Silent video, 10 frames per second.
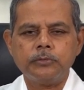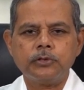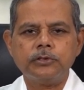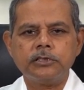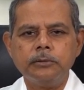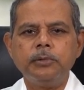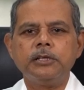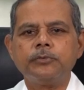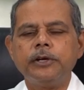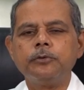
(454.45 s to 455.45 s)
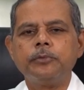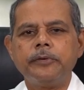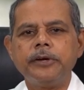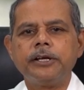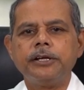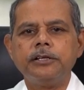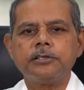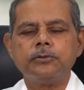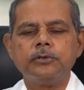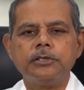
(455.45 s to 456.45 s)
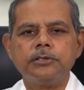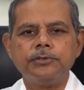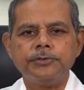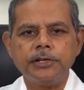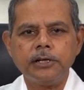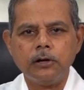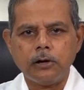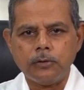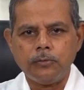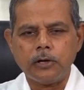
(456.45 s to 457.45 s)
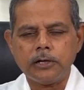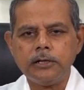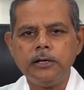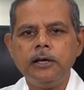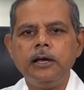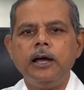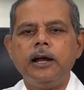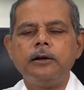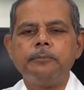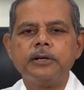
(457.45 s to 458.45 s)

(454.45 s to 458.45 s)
So the simplest way to prevent a kidney stone is to drink a lot of water, and